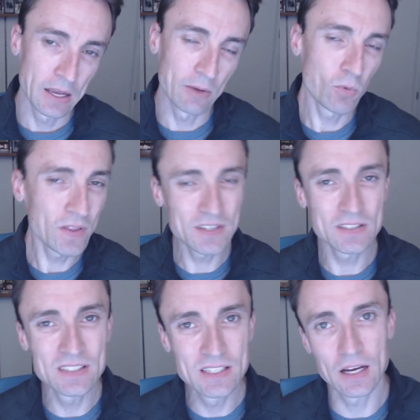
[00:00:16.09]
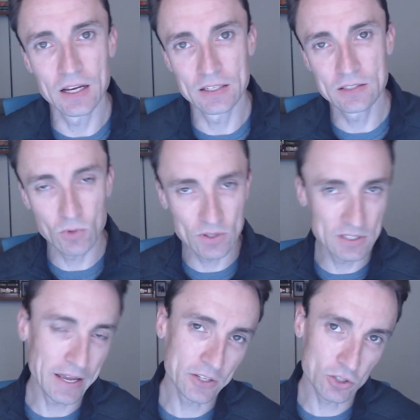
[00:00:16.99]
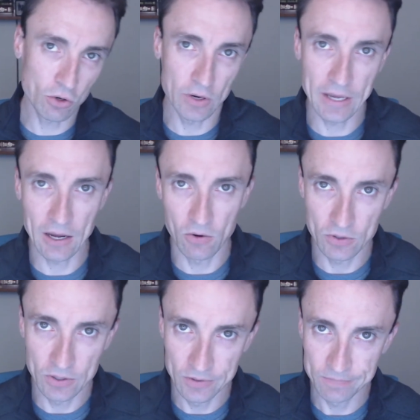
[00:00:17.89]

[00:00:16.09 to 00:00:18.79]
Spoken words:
And what this does, and what this escrow account,